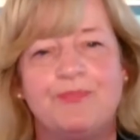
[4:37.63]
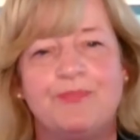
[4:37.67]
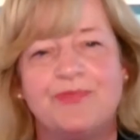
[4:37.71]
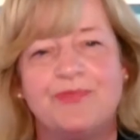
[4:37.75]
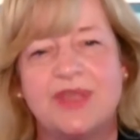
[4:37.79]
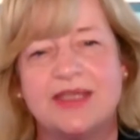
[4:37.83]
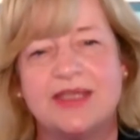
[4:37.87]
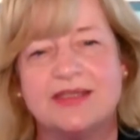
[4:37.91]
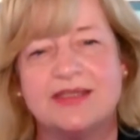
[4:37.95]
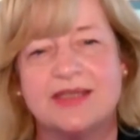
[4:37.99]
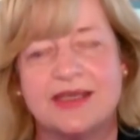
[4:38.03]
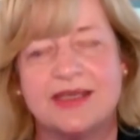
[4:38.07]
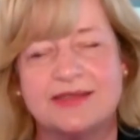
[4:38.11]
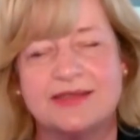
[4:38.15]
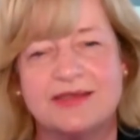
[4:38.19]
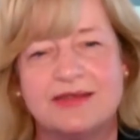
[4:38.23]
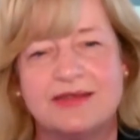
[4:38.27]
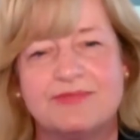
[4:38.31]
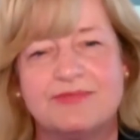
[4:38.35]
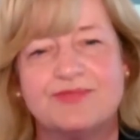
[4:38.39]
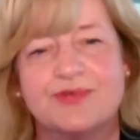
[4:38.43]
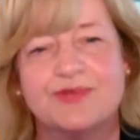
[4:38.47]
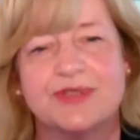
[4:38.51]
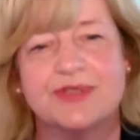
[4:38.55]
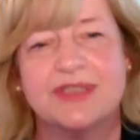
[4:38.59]
It
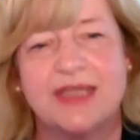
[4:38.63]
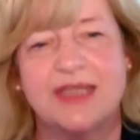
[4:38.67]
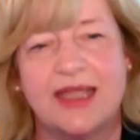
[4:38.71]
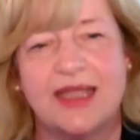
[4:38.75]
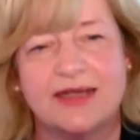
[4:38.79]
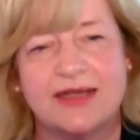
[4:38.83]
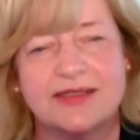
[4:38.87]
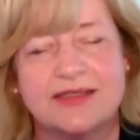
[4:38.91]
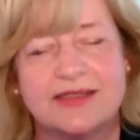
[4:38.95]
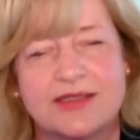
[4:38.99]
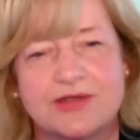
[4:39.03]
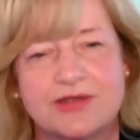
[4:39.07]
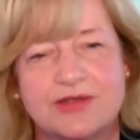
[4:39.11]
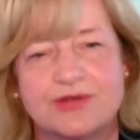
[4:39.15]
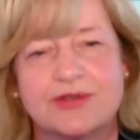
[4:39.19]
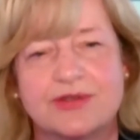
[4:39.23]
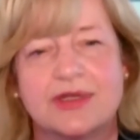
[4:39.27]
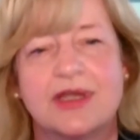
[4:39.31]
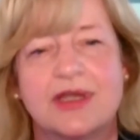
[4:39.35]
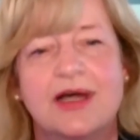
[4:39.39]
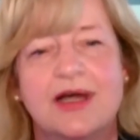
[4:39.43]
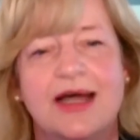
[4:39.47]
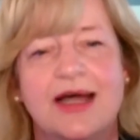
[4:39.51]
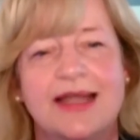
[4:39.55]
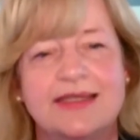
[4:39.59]
doesn't protect certain
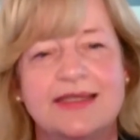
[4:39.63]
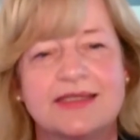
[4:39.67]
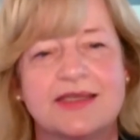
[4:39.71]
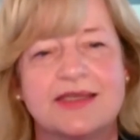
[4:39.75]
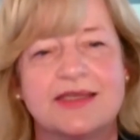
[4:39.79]
kinds